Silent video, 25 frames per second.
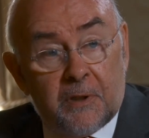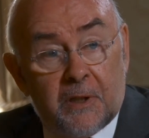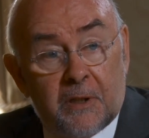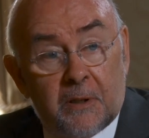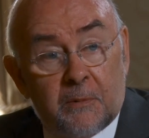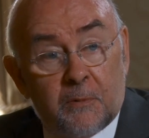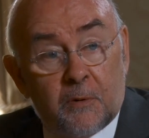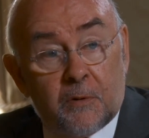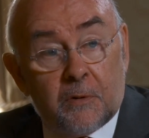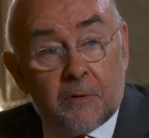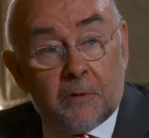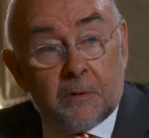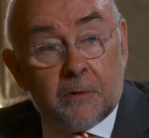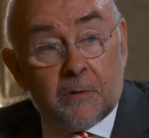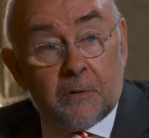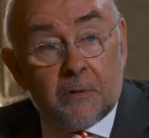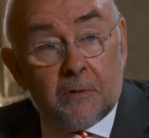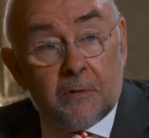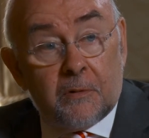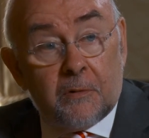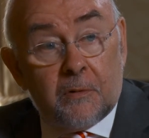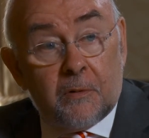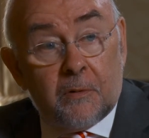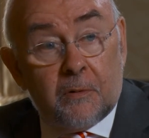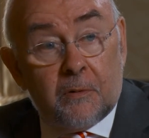anymore.
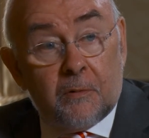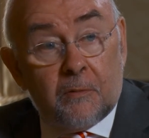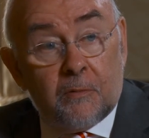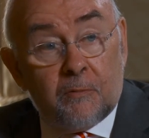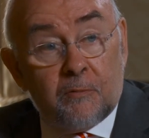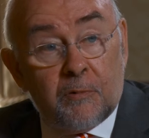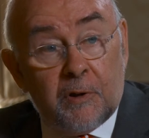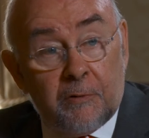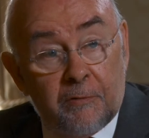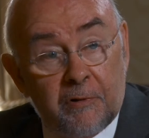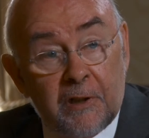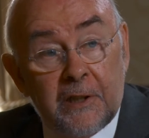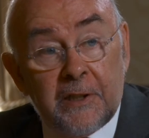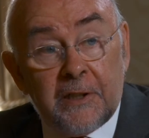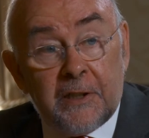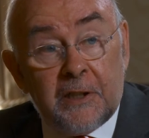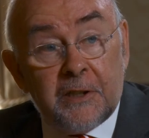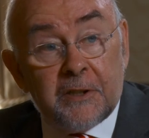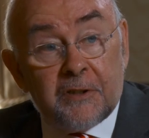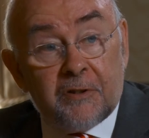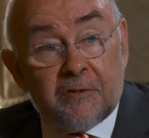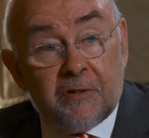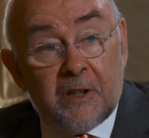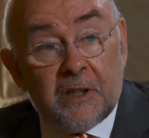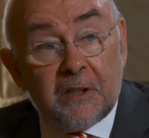We really
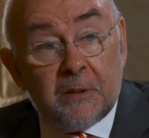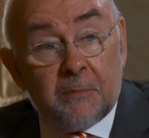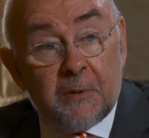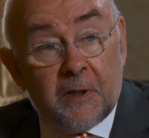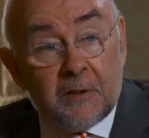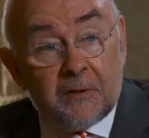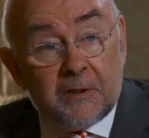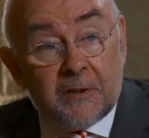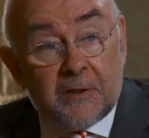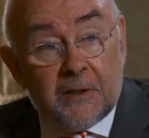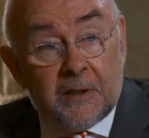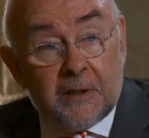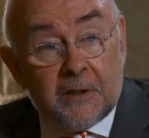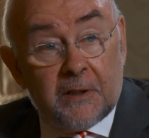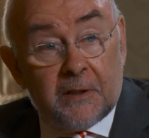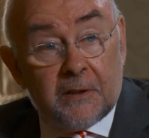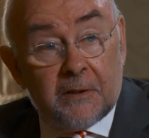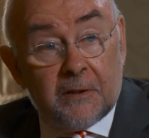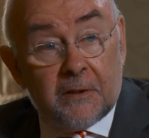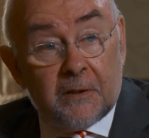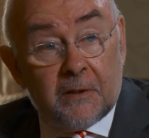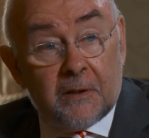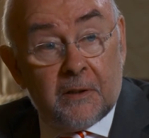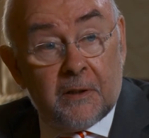need to train them how to think.